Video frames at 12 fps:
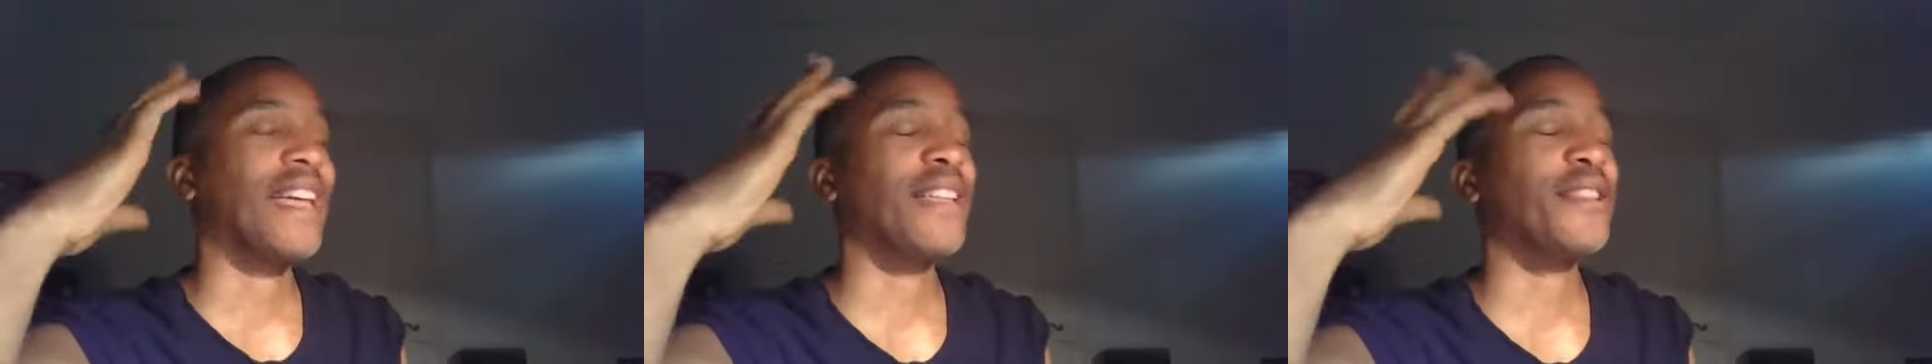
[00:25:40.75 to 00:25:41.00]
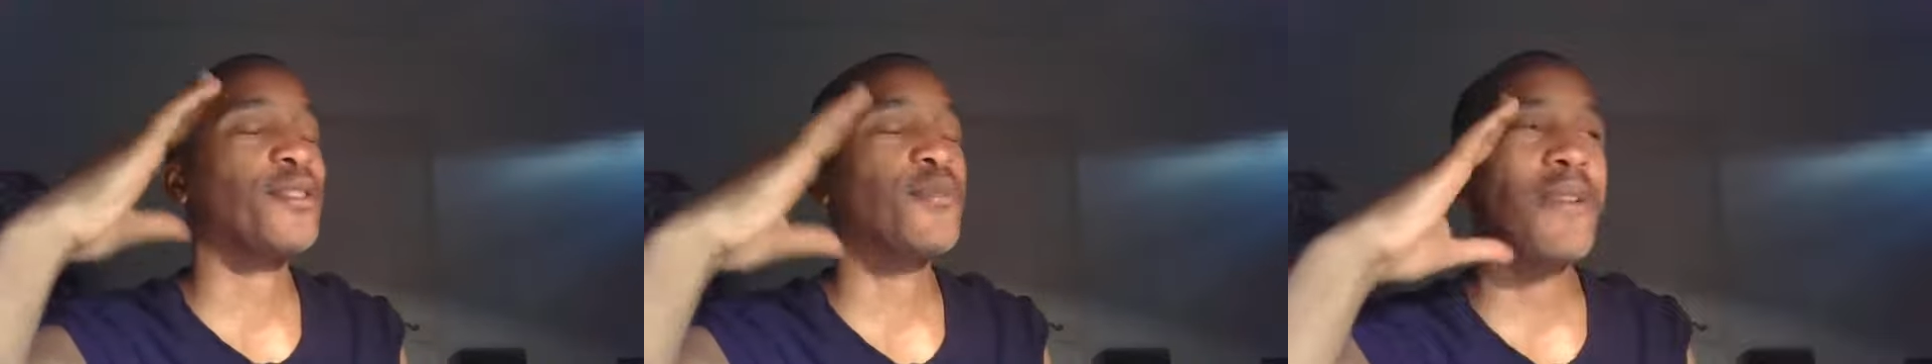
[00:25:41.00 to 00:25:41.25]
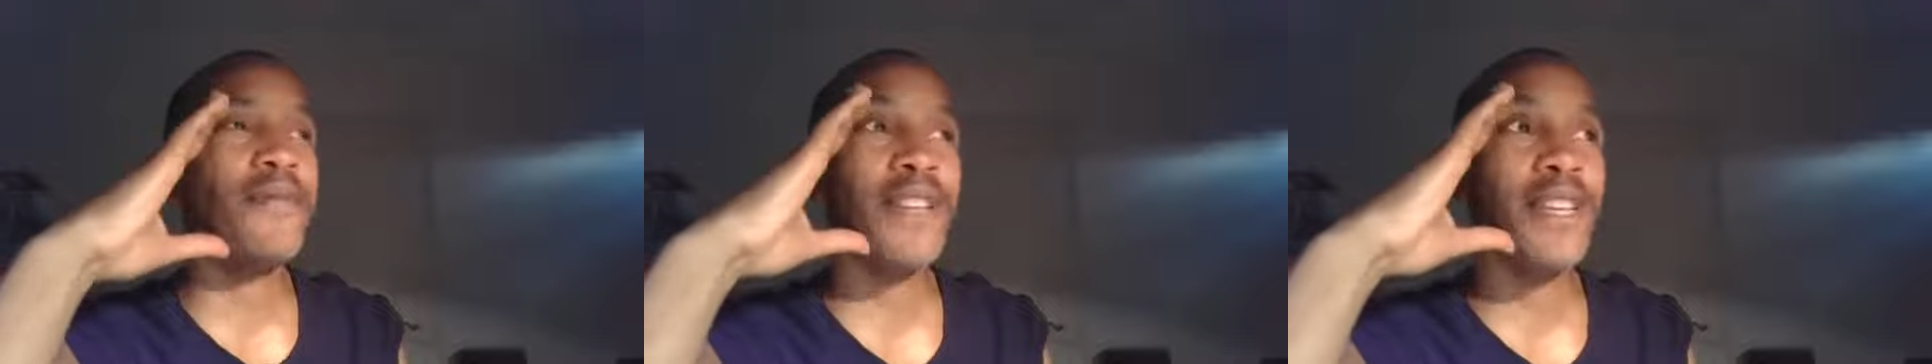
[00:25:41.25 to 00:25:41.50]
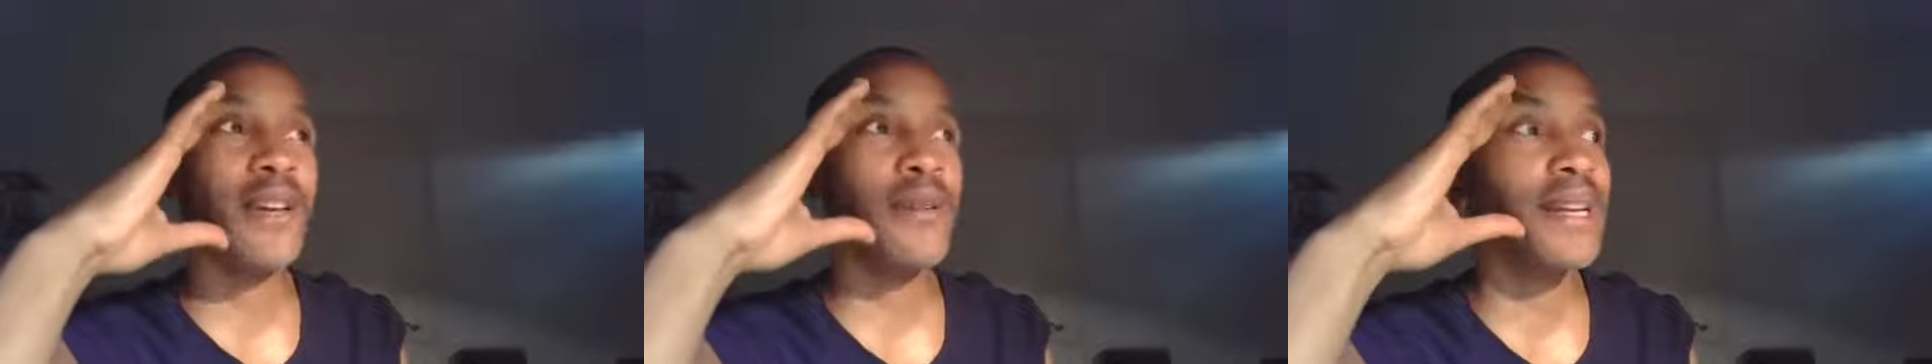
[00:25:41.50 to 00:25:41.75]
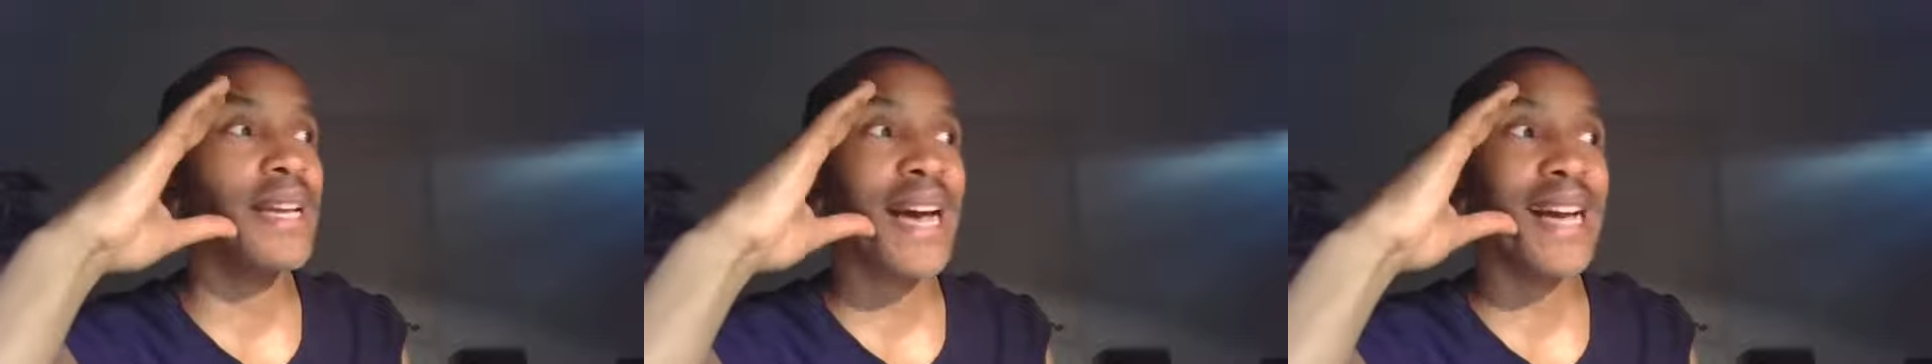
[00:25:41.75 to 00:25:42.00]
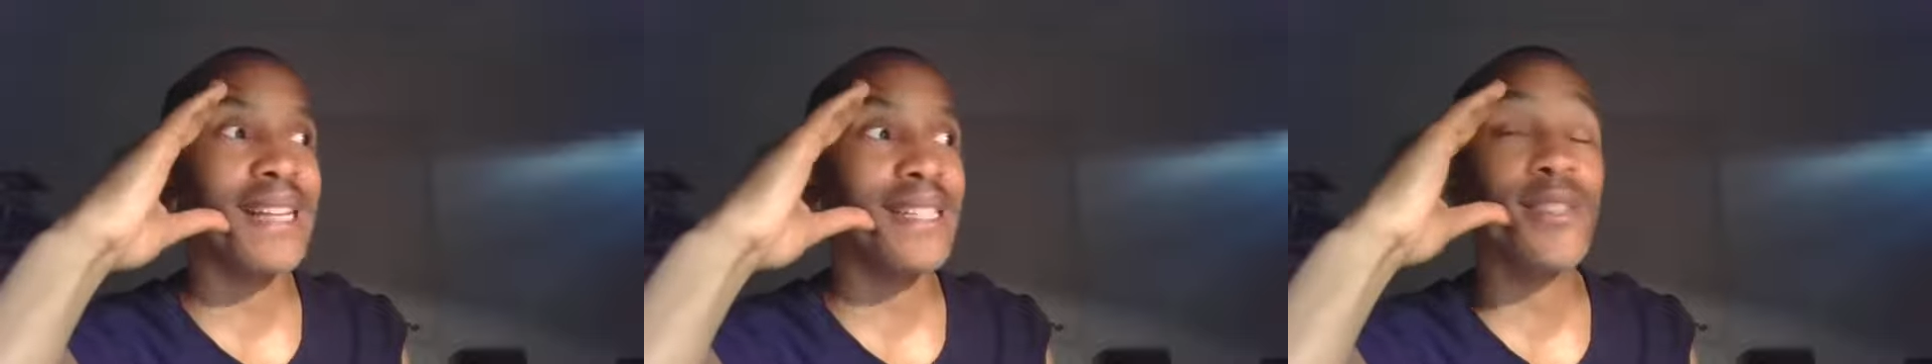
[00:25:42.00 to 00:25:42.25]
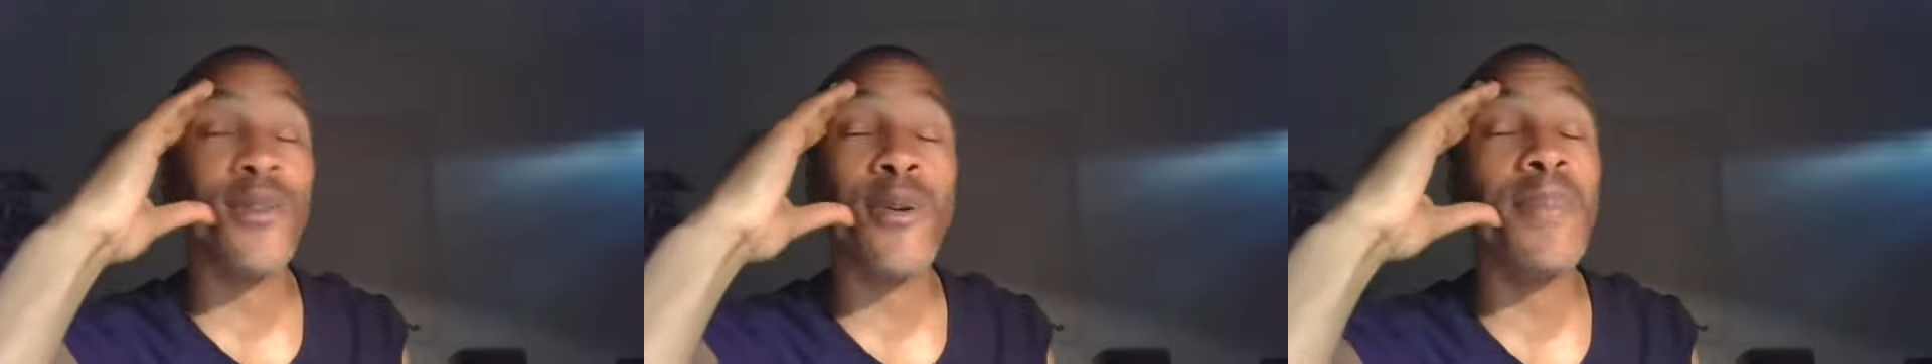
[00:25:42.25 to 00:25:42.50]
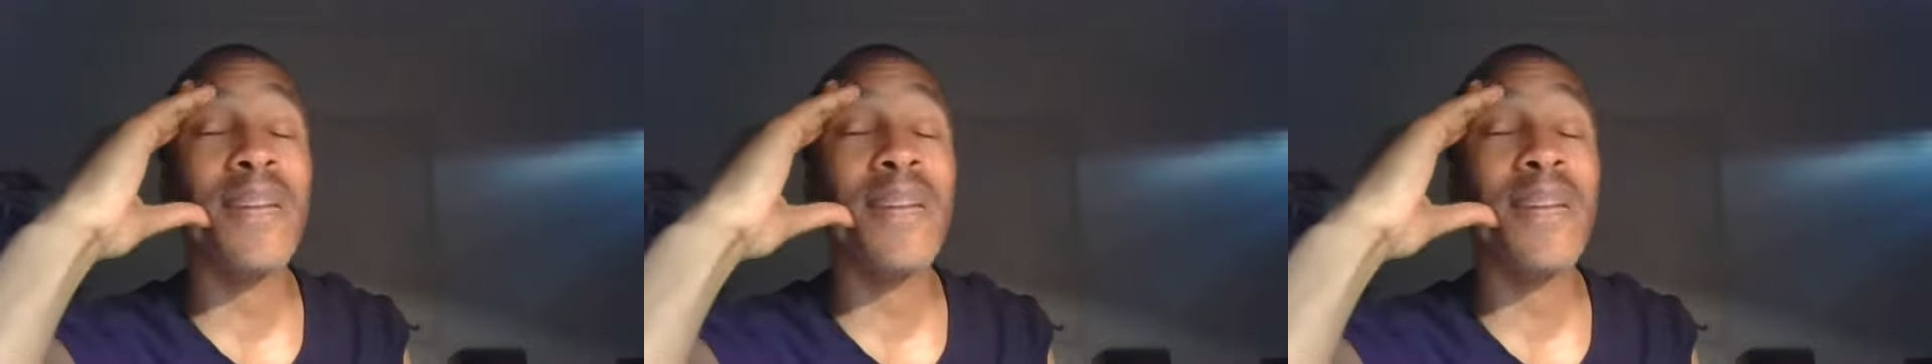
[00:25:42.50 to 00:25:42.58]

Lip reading: there's one video where guys just going